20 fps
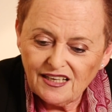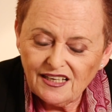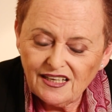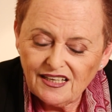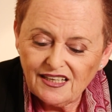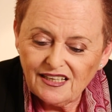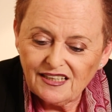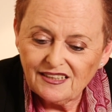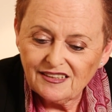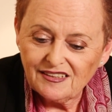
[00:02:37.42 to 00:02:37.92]

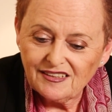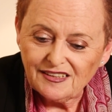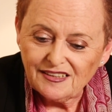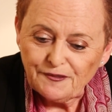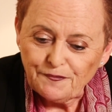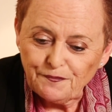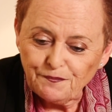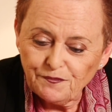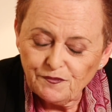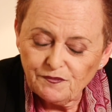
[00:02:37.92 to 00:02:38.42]
And
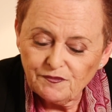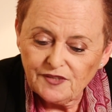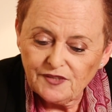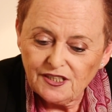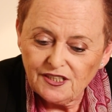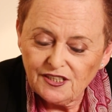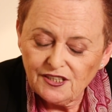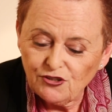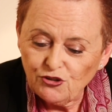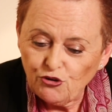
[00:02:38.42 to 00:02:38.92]

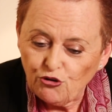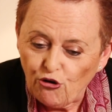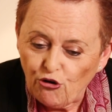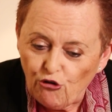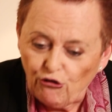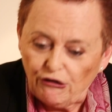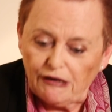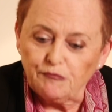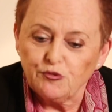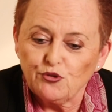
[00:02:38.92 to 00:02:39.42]
the
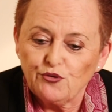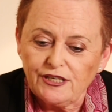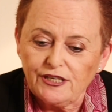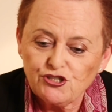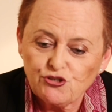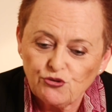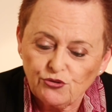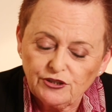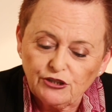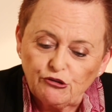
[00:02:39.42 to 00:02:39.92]

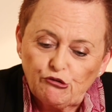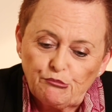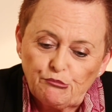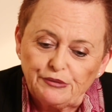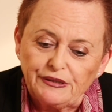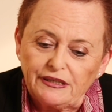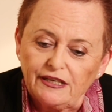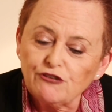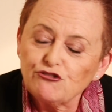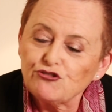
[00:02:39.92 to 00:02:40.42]
collaboration or the
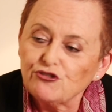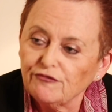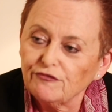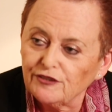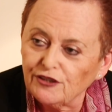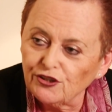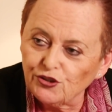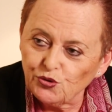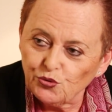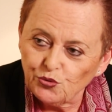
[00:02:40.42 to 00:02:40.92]
combination of
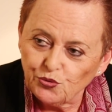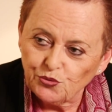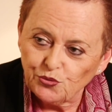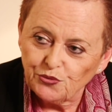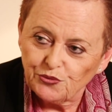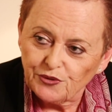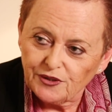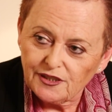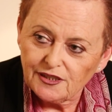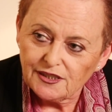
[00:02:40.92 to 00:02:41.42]
the
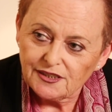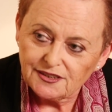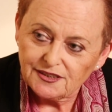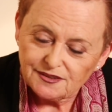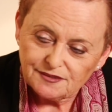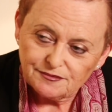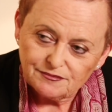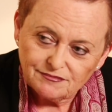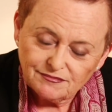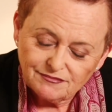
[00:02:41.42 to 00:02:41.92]
two
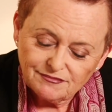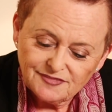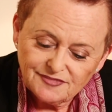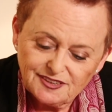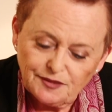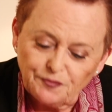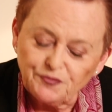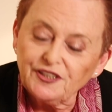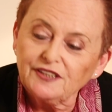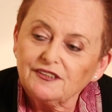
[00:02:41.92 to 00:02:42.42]
is
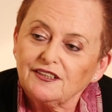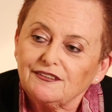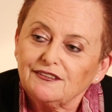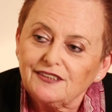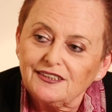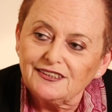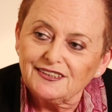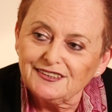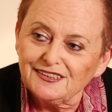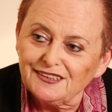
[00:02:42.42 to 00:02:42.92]
something that
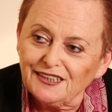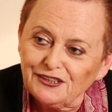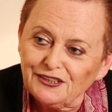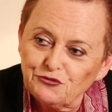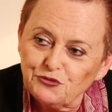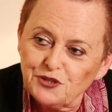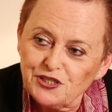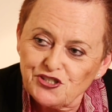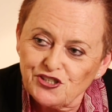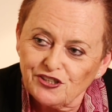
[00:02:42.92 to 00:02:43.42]
is
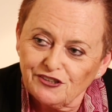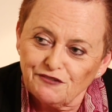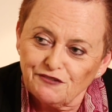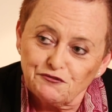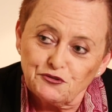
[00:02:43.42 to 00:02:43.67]
enriching the